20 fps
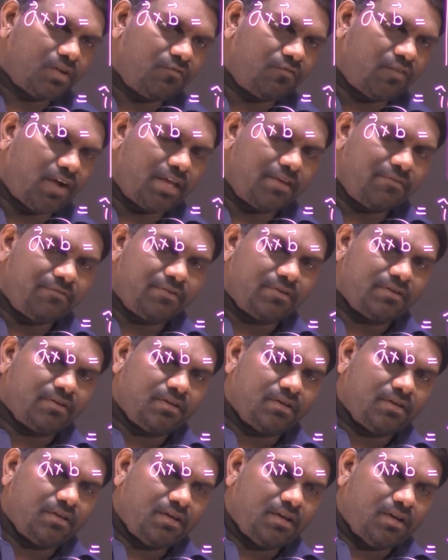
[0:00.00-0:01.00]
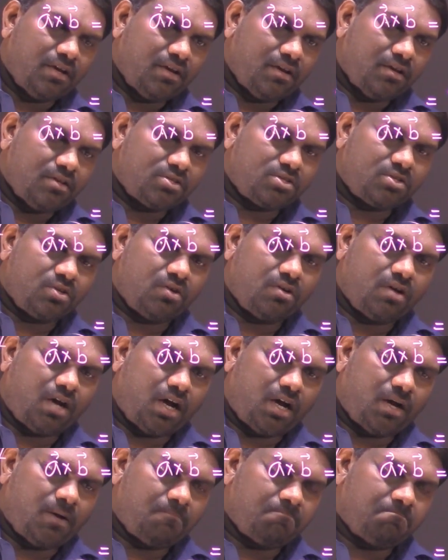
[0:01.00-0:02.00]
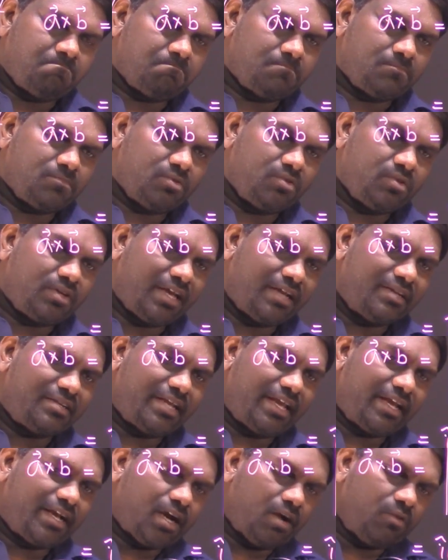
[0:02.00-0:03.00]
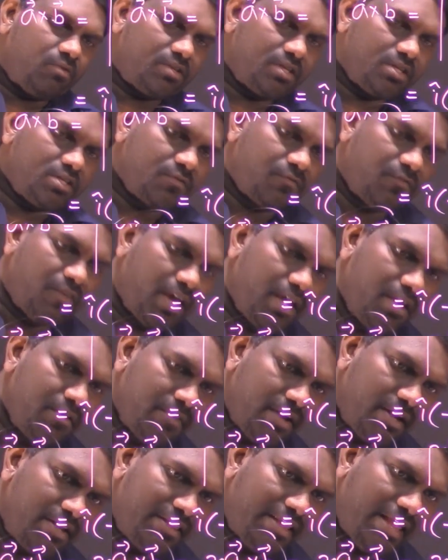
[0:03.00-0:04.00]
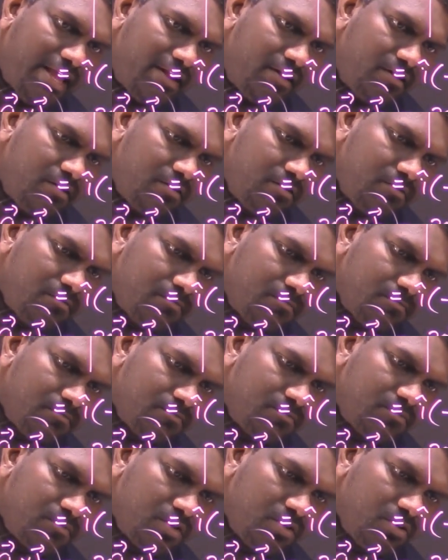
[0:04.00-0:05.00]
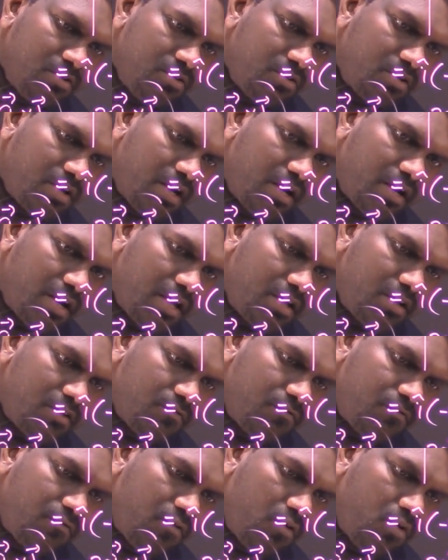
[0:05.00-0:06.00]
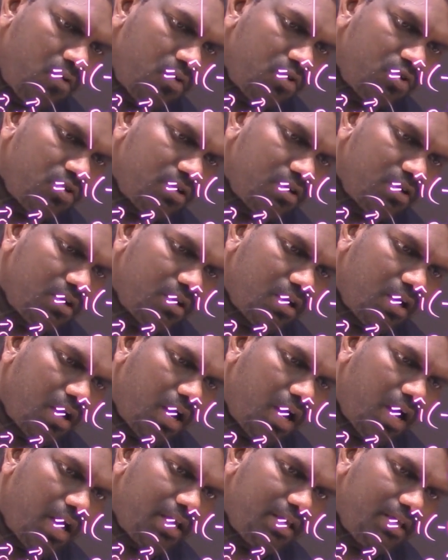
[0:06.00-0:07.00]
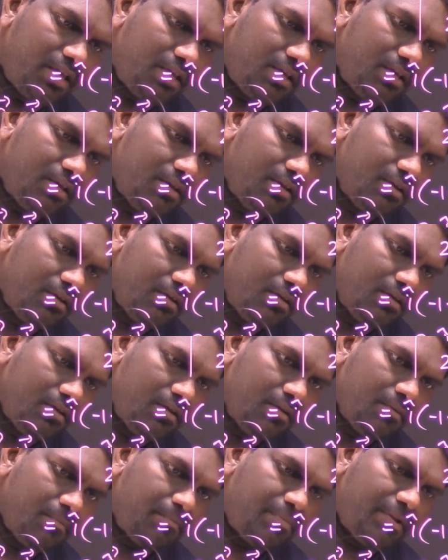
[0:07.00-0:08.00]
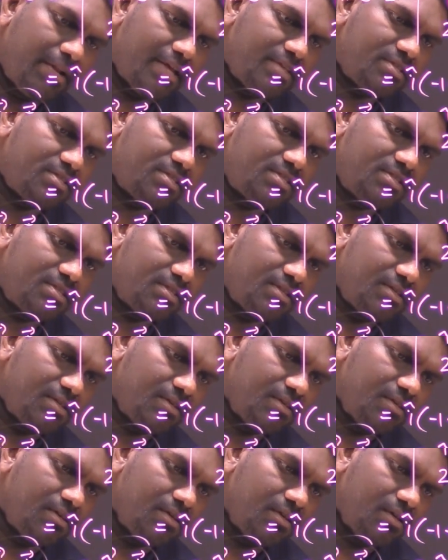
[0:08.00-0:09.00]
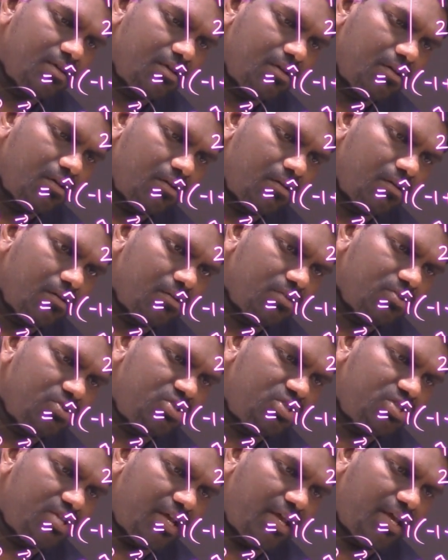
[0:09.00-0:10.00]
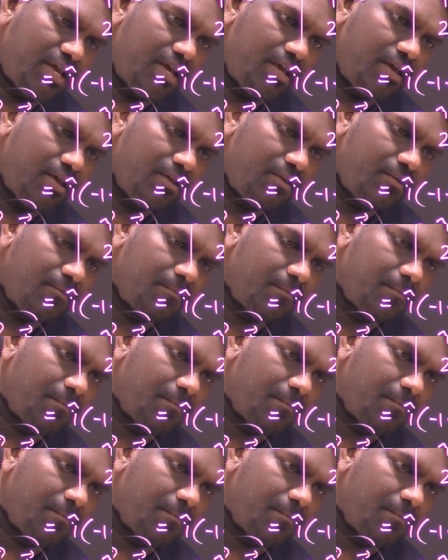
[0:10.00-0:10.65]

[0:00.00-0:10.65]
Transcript: 5. So you can take out this 5 and then you can write 4I plus J